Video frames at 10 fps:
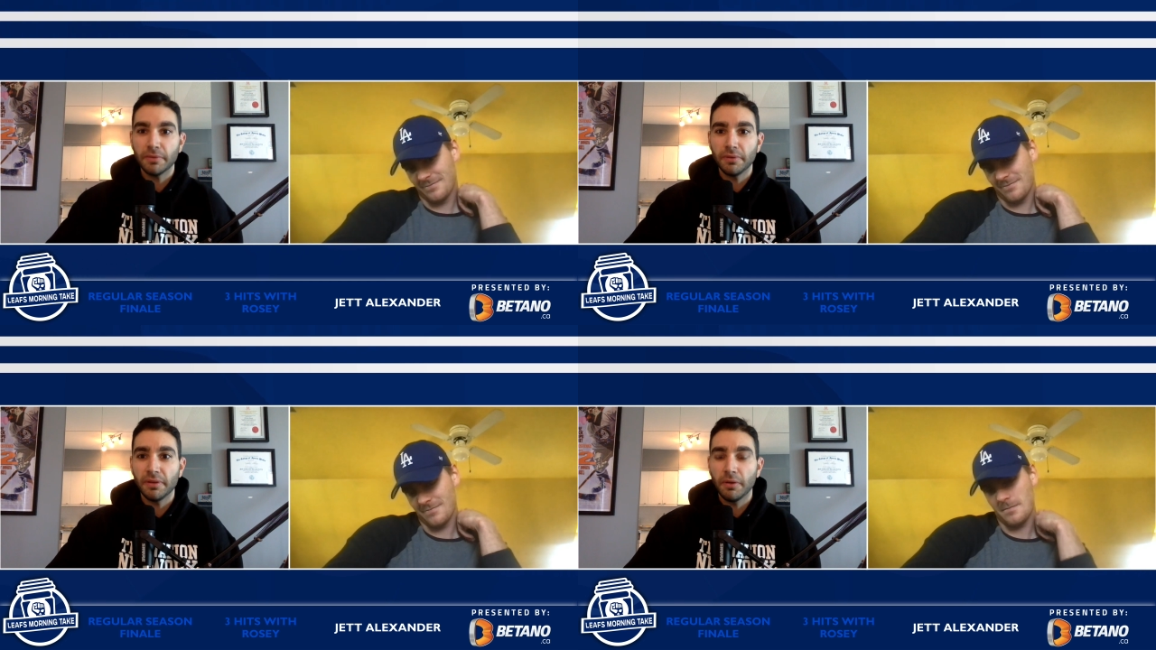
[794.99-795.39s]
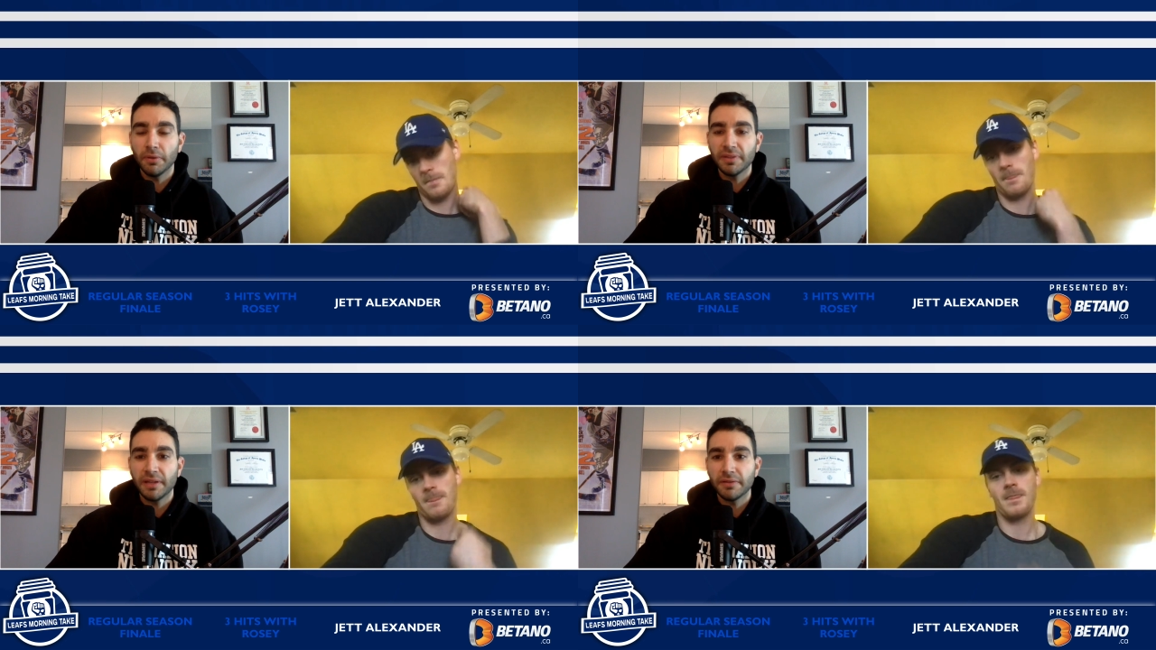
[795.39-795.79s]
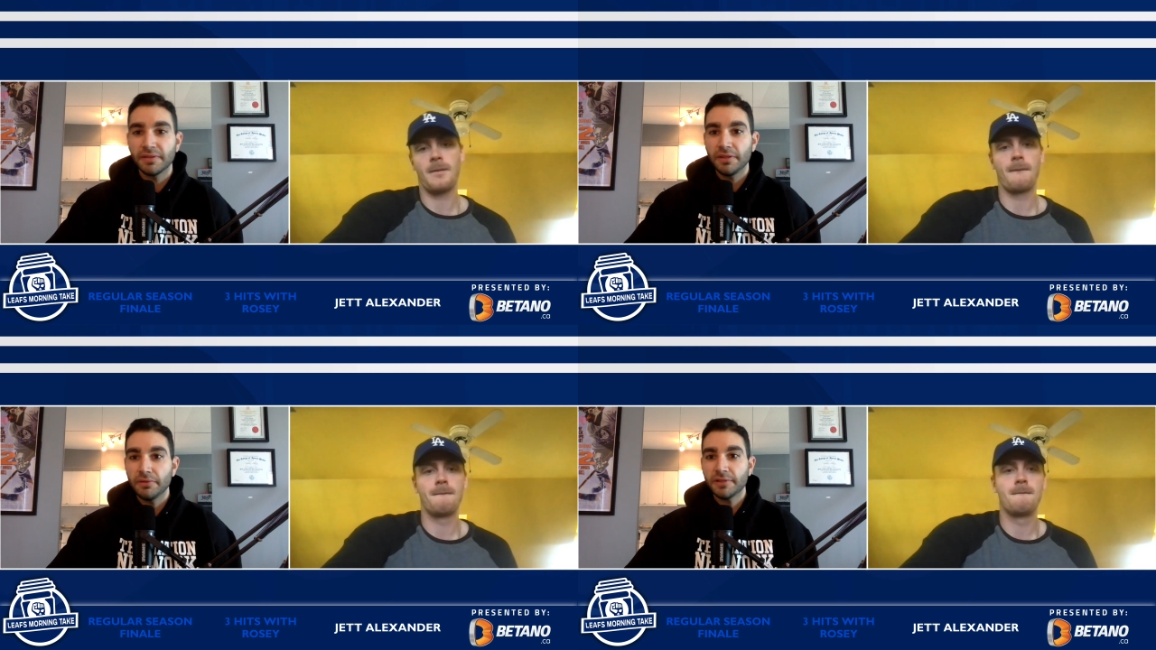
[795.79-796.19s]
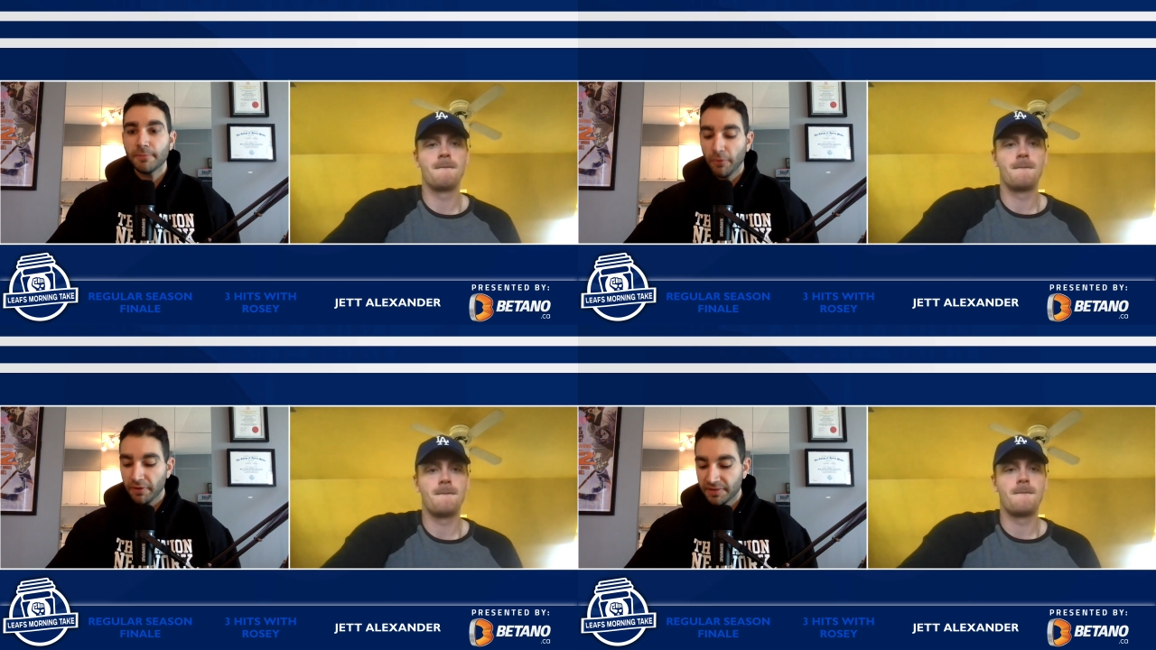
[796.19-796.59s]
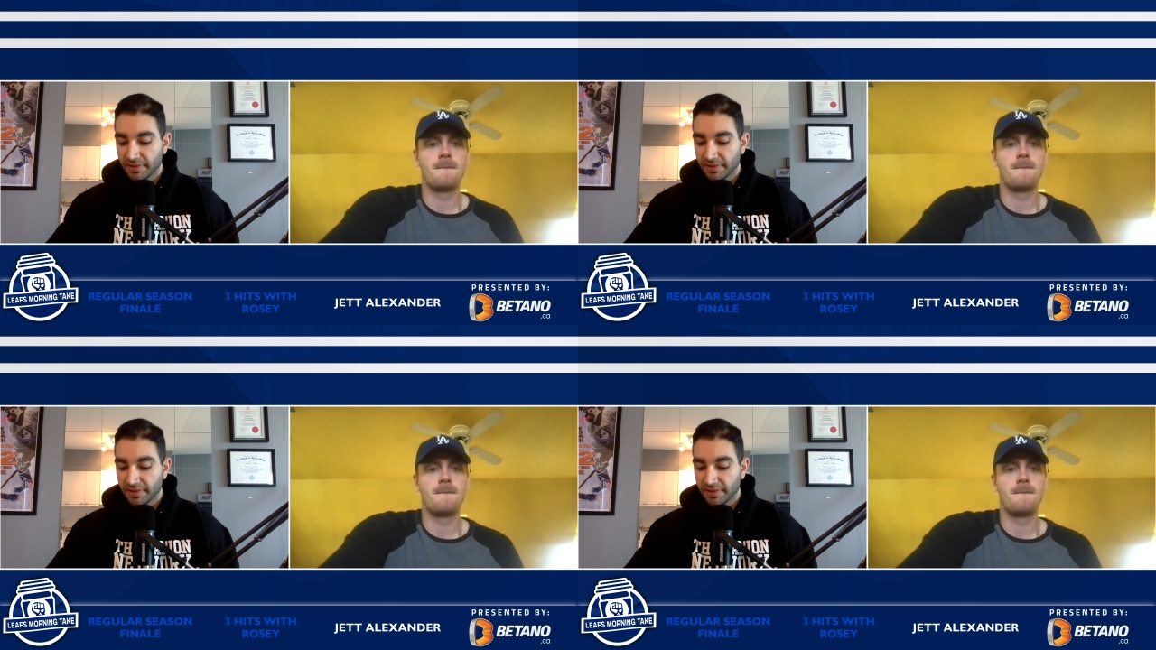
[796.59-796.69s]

Speaker 1: goal, goaltenders in youth sports.